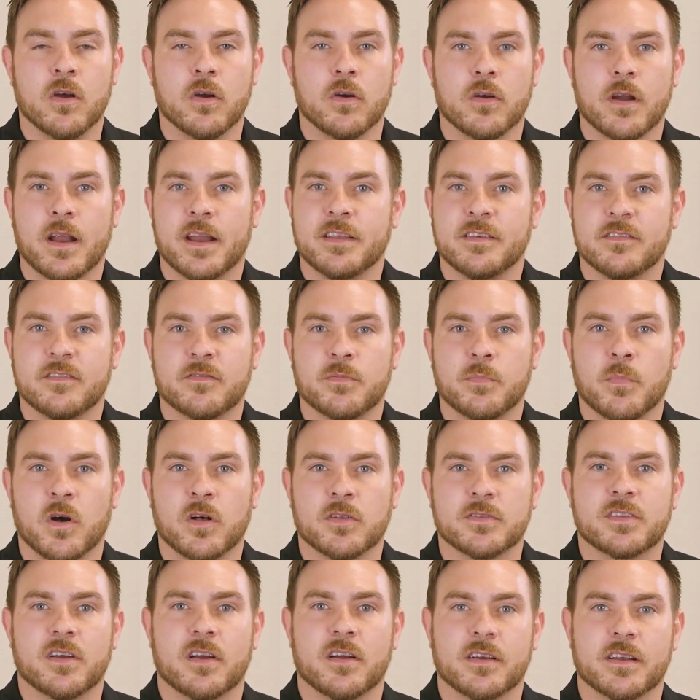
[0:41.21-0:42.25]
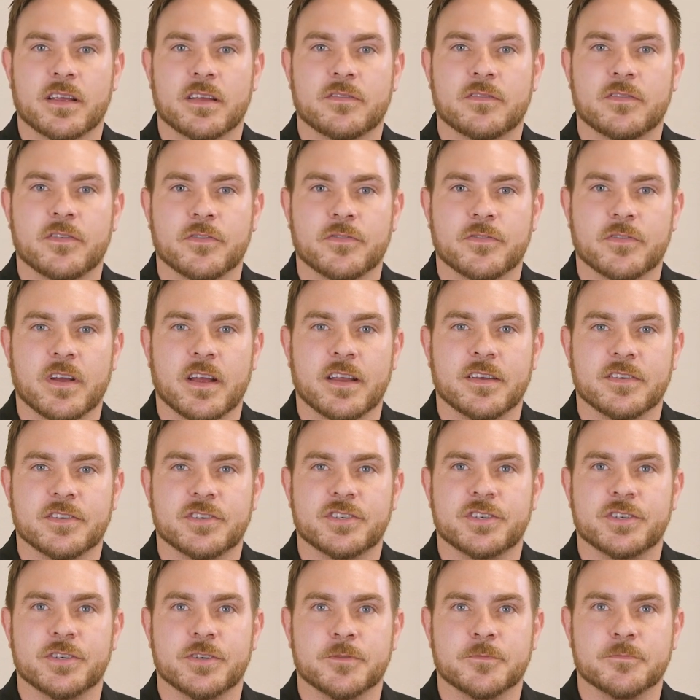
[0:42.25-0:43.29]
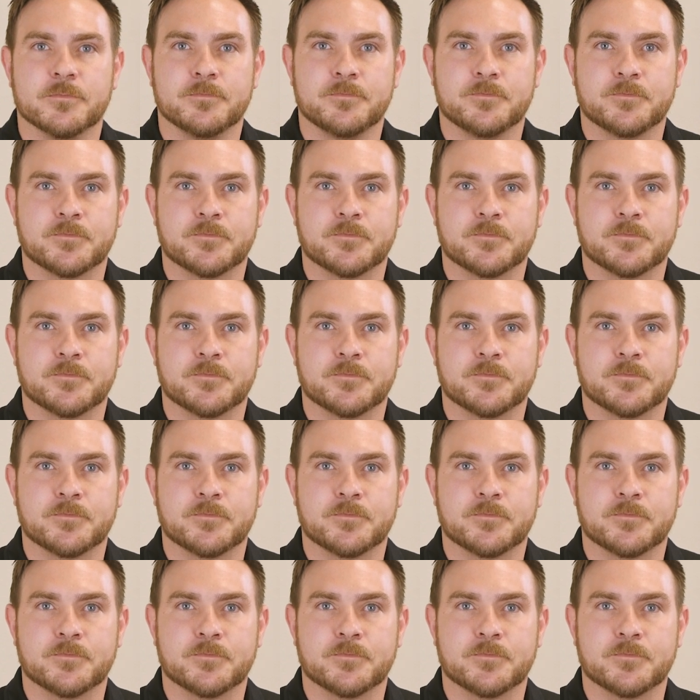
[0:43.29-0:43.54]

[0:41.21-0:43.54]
or any small targets you're trying to shoot.